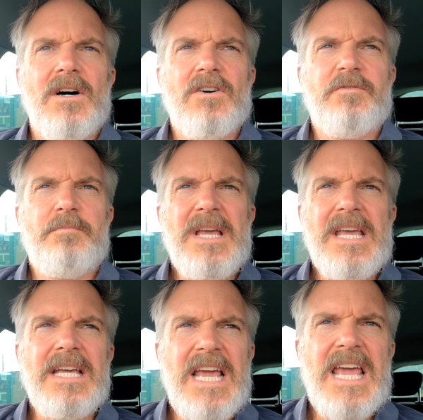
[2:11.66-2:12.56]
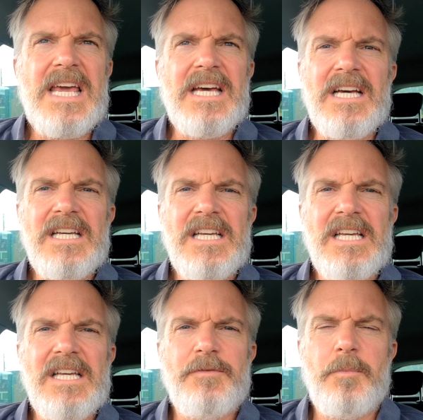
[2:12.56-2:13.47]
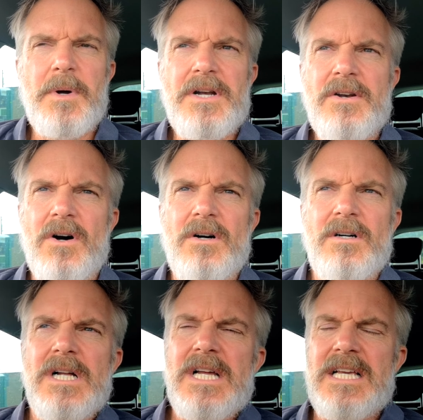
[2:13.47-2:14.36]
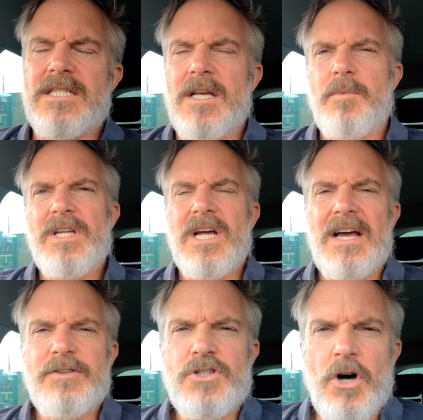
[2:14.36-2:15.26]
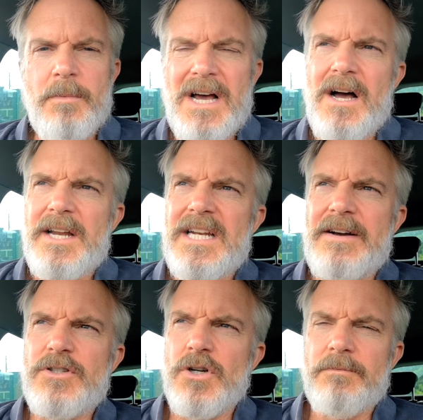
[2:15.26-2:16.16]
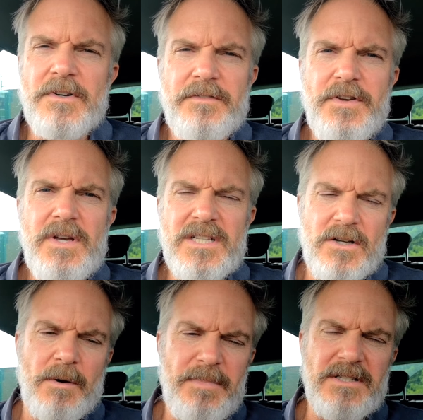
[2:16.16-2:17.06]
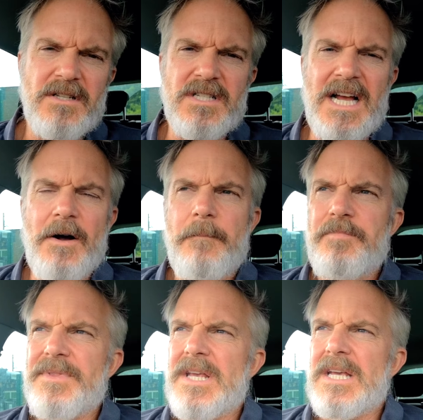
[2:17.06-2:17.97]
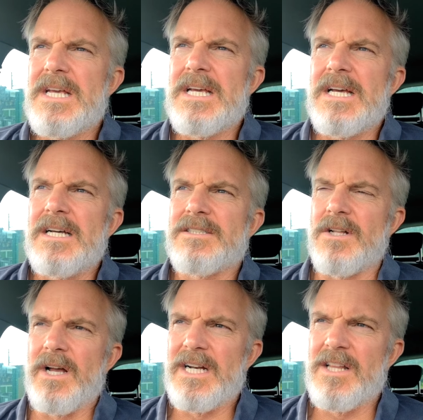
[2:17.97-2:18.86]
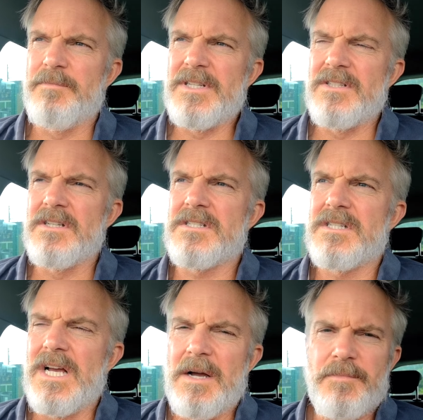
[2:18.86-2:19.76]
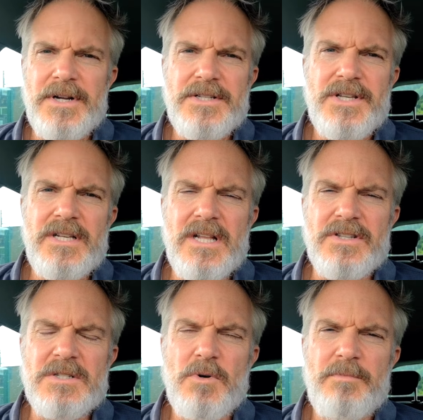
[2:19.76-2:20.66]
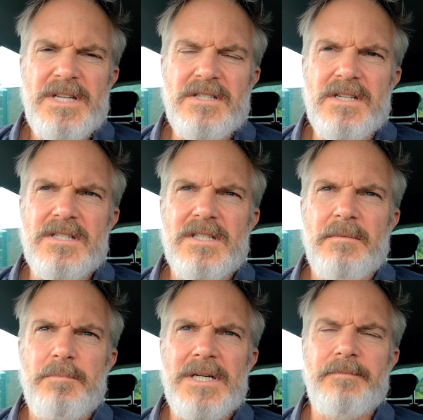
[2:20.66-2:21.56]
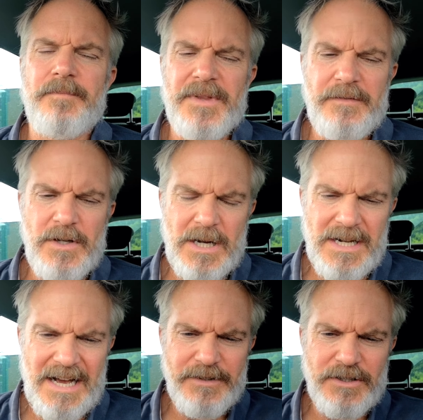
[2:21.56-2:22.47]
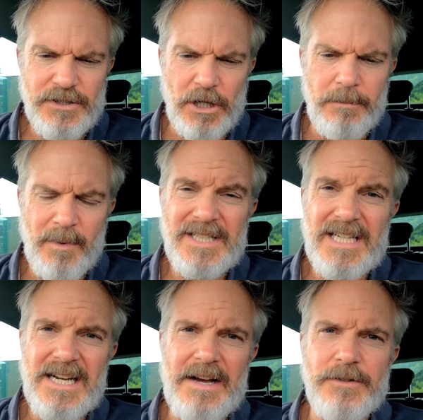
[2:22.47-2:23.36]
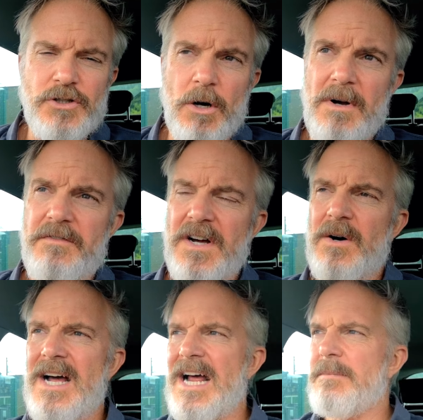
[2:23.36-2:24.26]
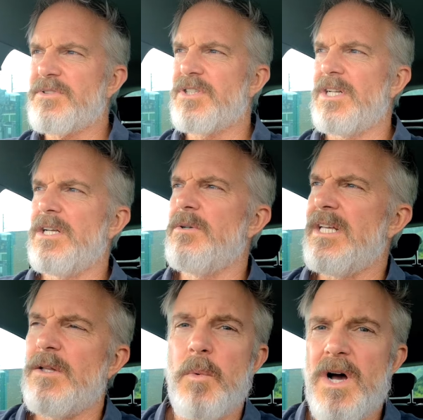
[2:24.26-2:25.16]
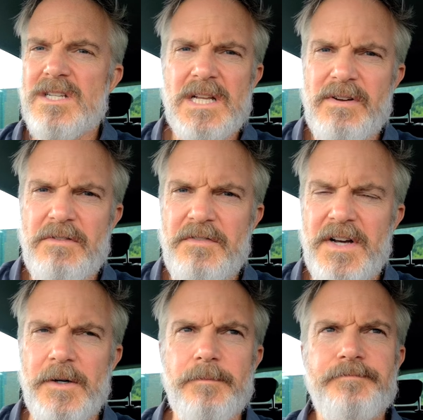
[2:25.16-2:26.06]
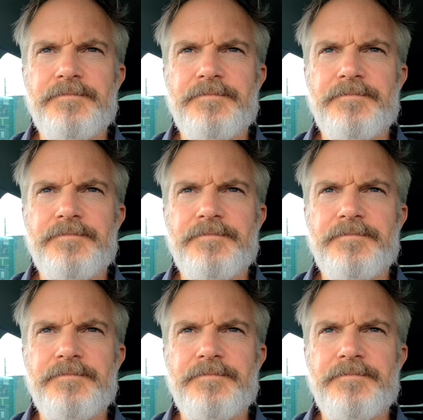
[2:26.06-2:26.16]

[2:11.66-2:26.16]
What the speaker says: of being here if we're not? It's like when you don't have a job. Now, I didn't have a job for a few years. I've got a business now, starting another business, pretty soon another small business. But if you don't have a job, when I didn't have a job, I felt absolutely the worst I've ever felt.